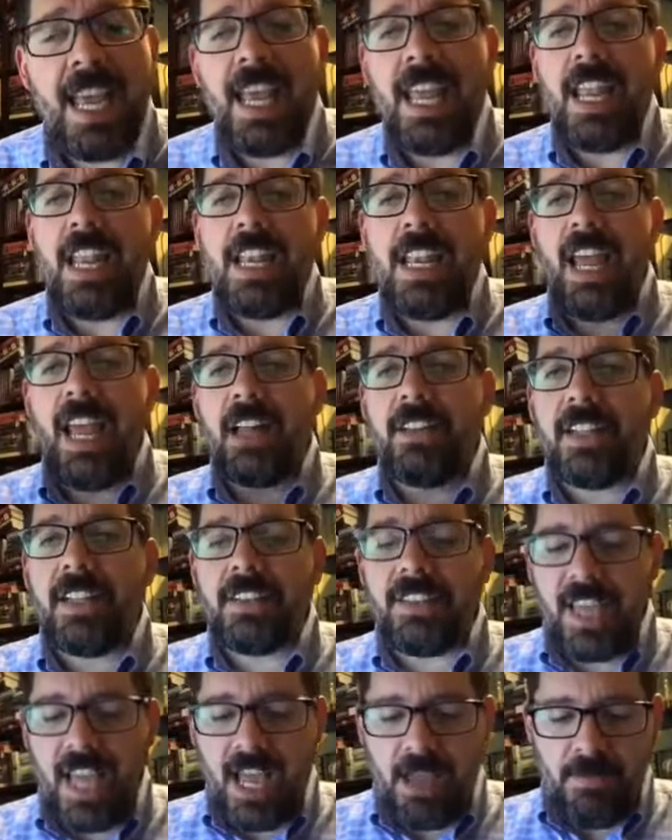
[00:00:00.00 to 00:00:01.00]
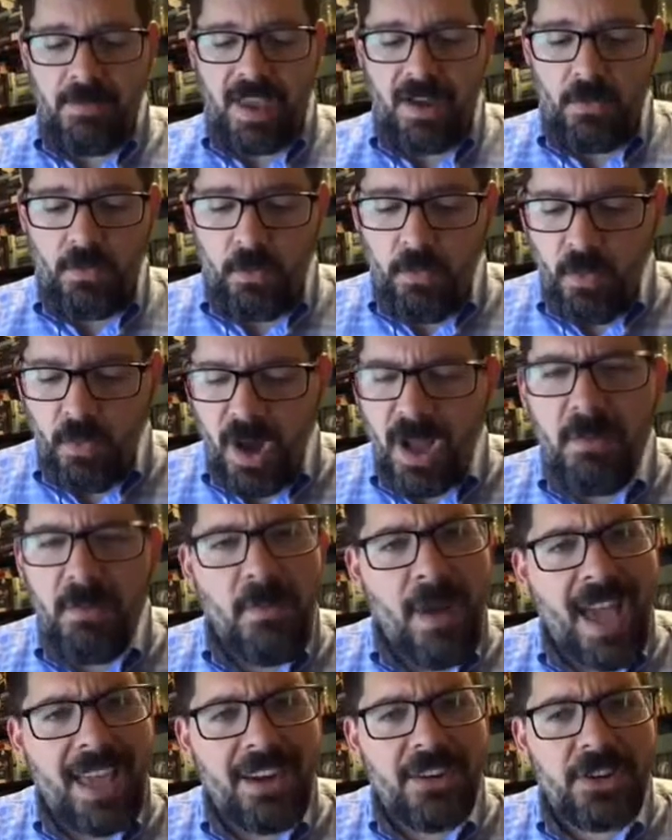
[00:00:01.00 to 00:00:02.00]
Now let's say I make one
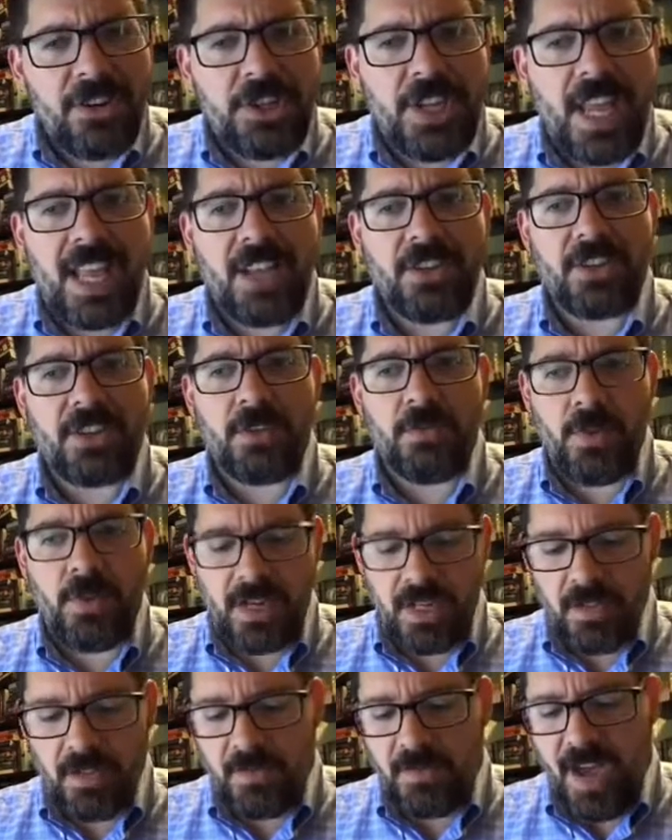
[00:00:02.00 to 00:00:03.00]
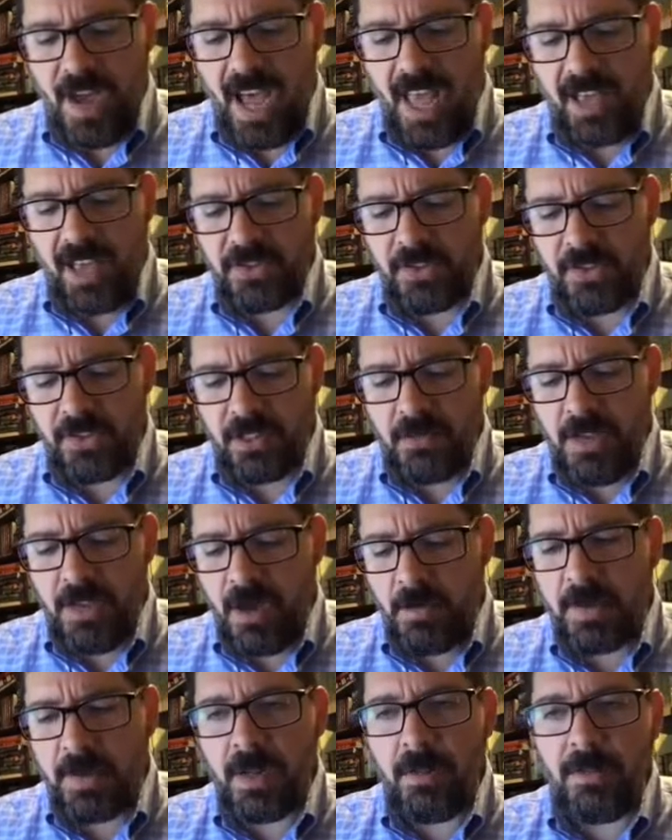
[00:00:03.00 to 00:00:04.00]
minor change to one of the files. So let me
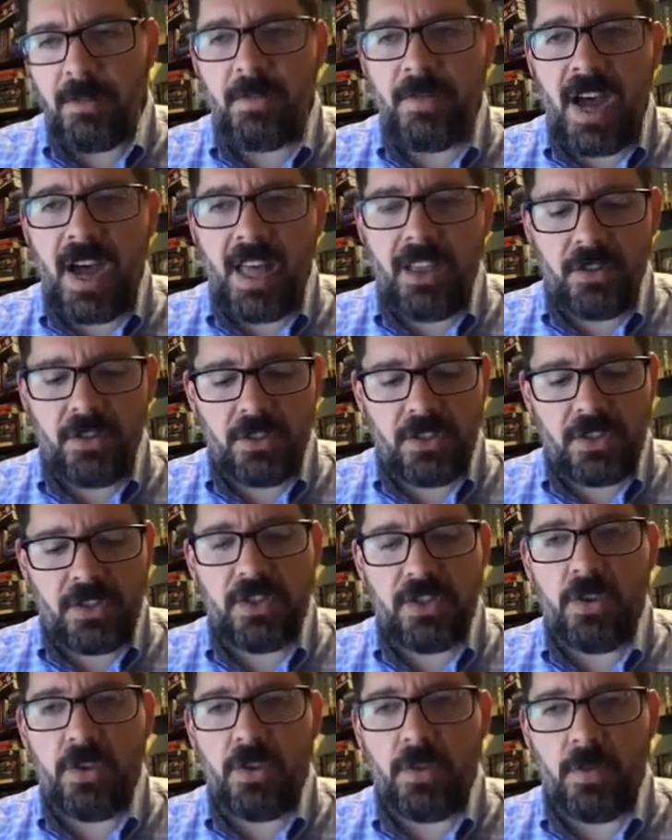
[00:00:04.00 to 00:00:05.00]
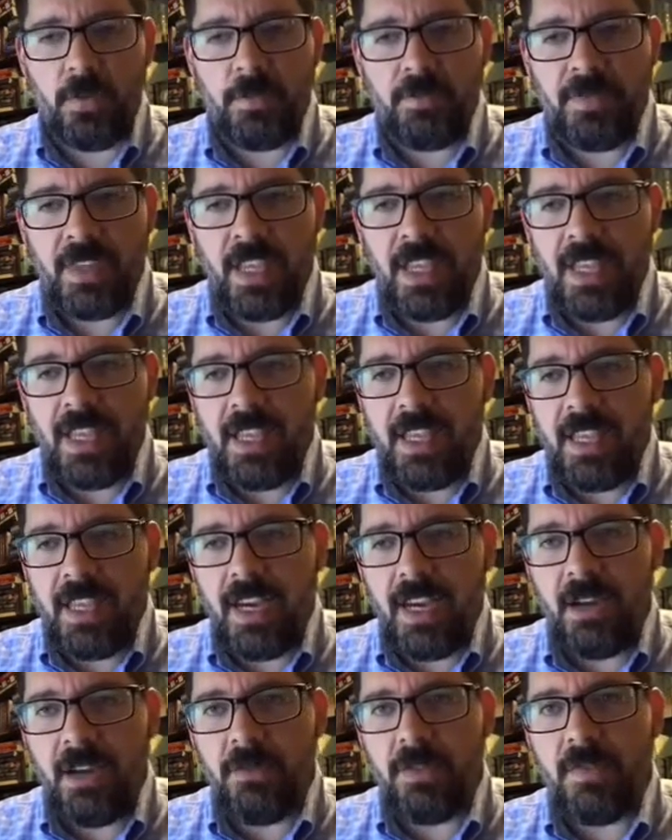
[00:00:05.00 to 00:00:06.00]
open up file 2
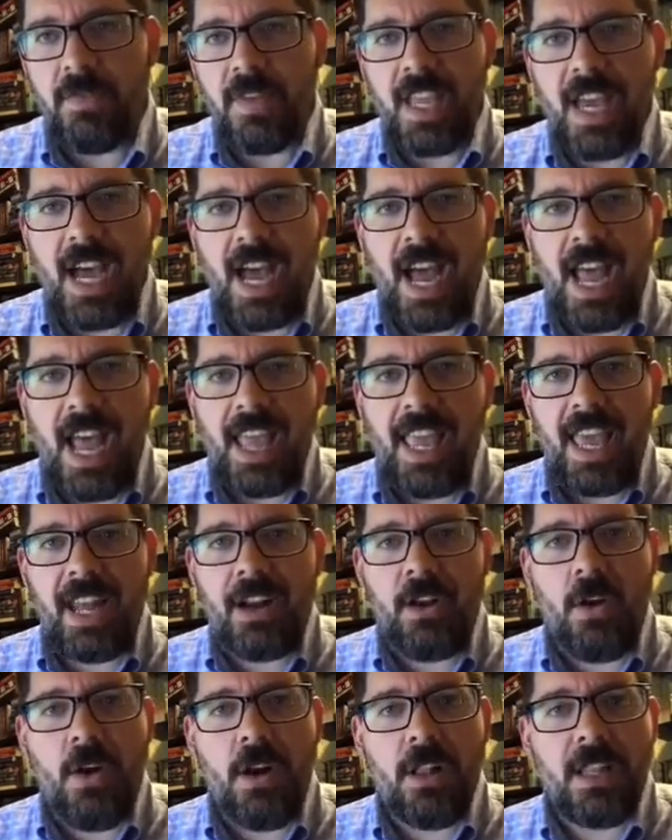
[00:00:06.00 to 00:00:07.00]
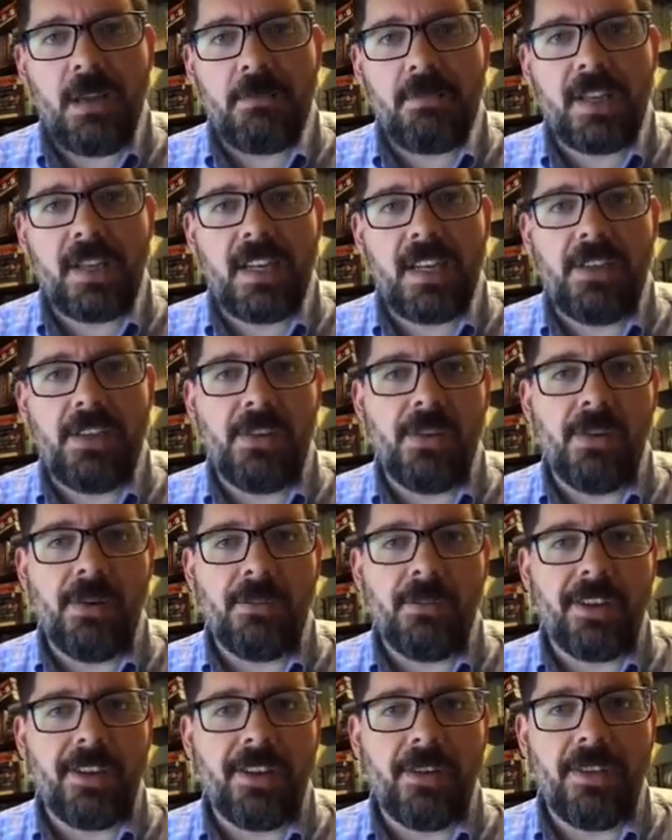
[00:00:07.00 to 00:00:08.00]
with VI, and all I'm going to do, I'm
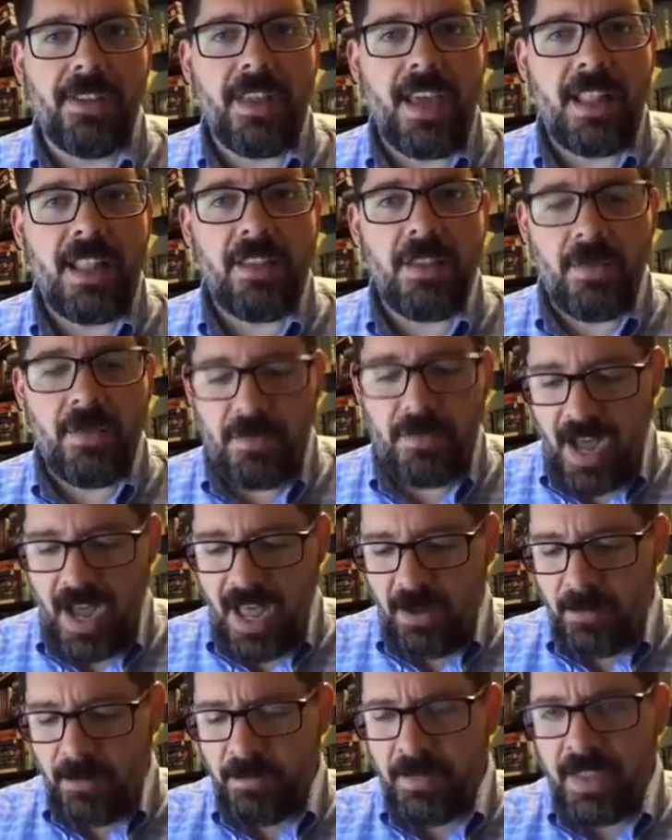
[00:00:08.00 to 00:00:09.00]
going to go to the end of the file